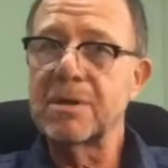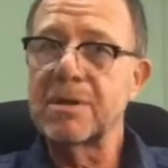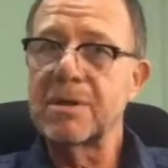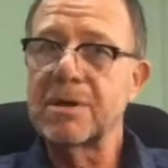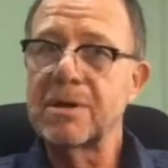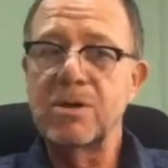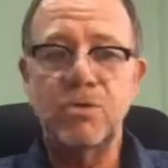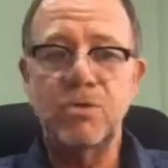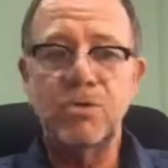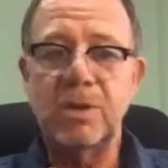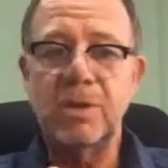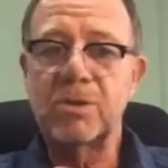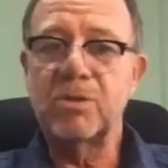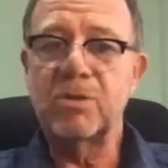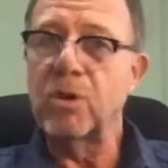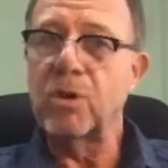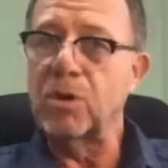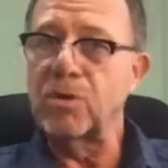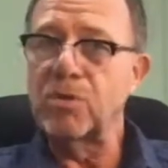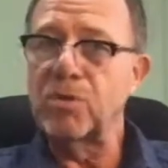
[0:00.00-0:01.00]
You need
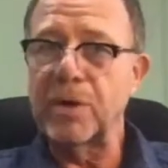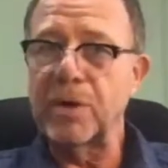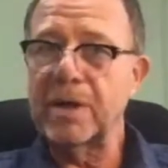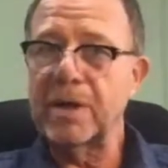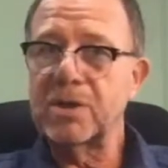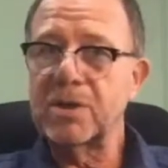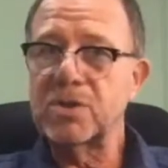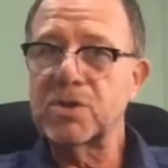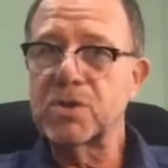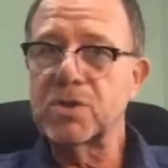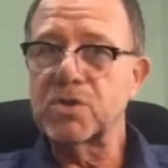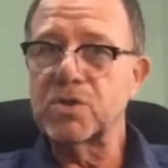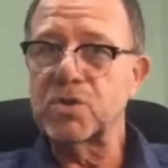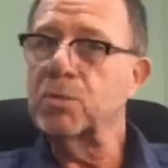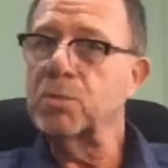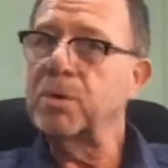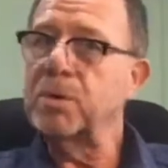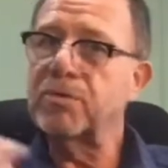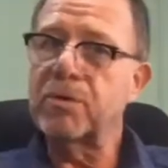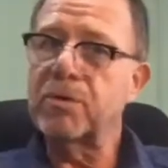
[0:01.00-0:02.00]
contracts. So
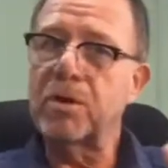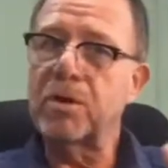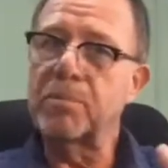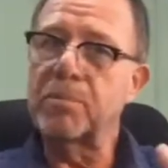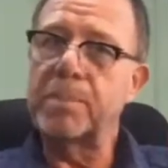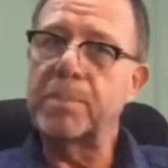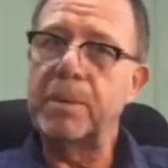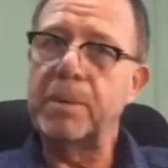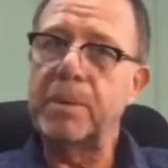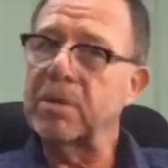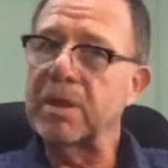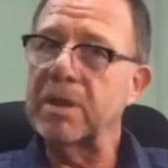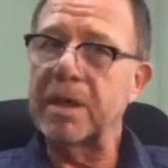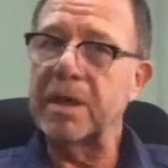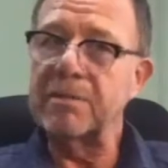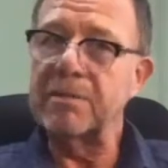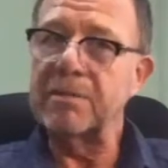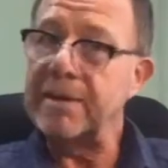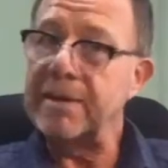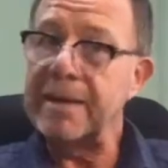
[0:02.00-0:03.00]
we've got people like
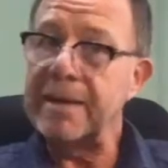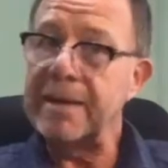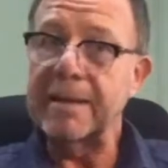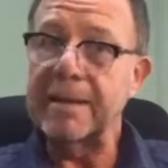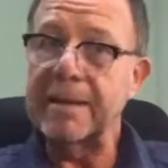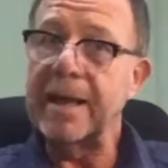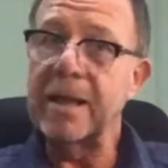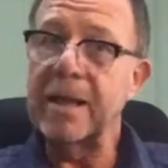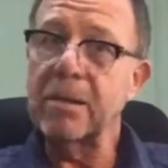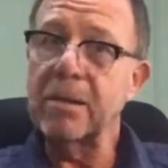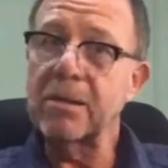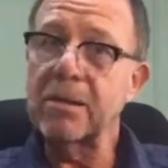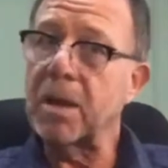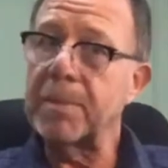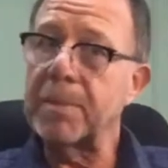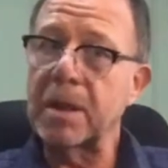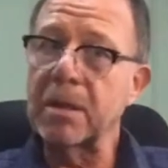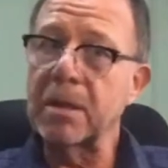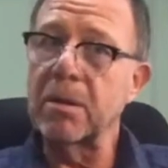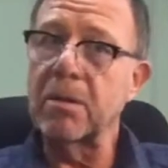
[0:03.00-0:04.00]
DLL coming
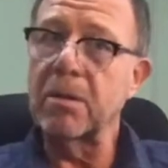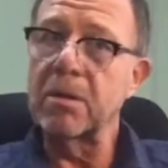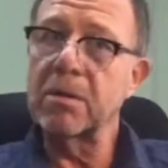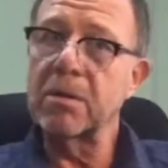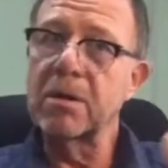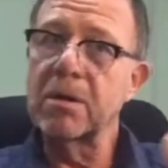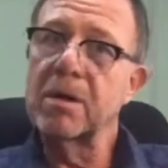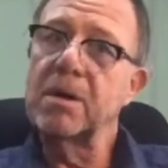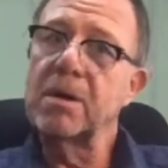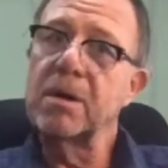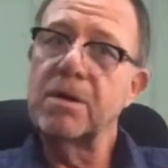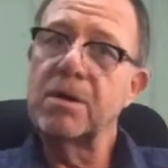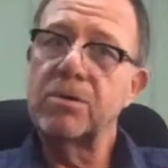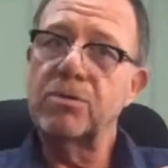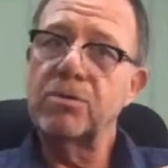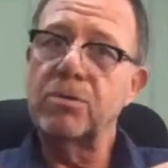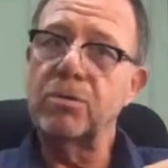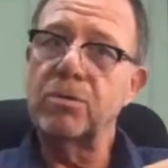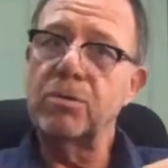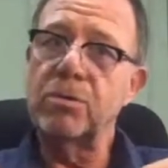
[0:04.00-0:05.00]
along
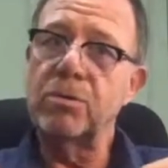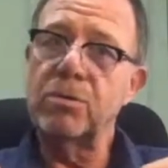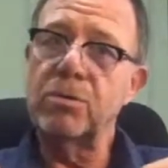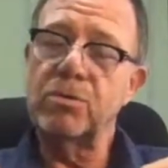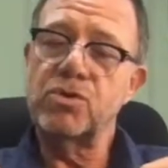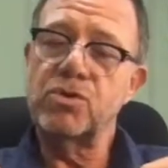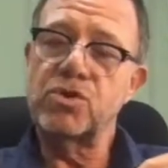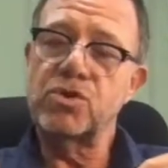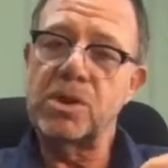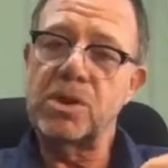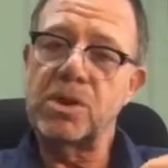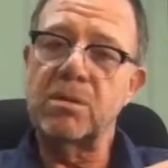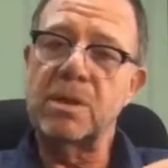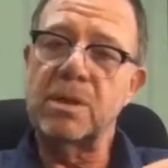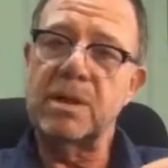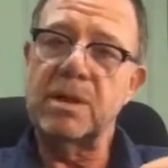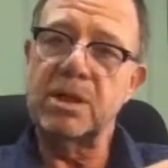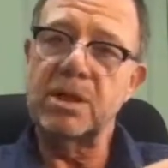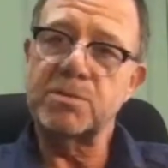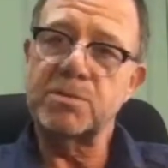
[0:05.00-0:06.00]
to share their
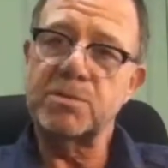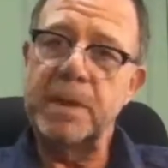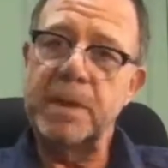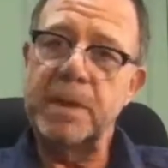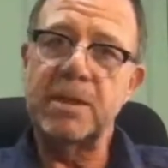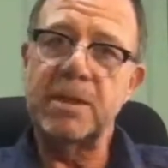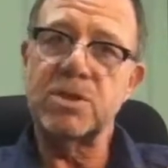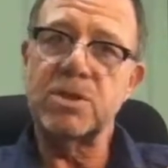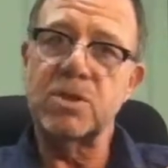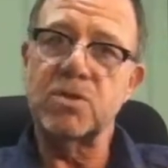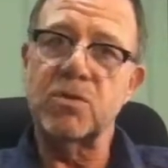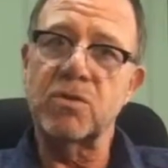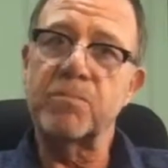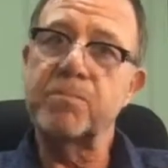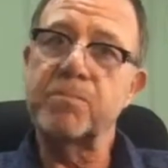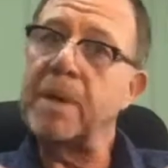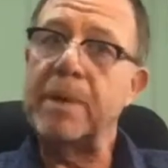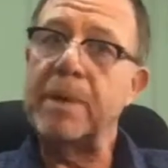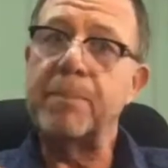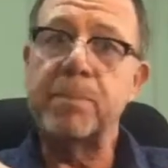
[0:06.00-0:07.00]
experiences of
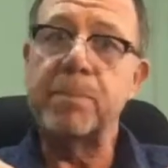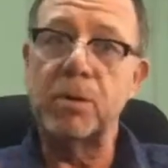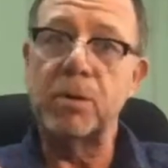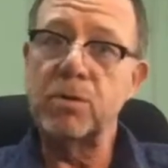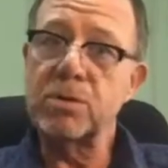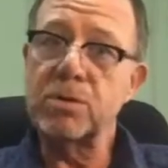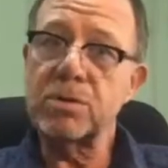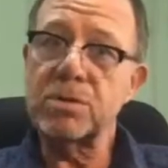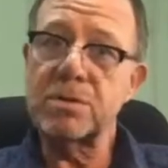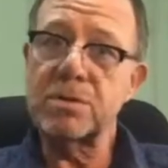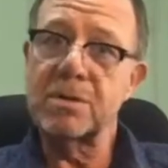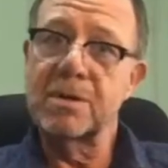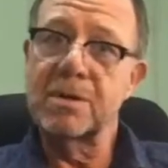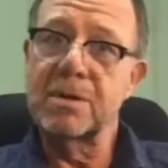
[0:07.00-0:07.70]
pay-per-use.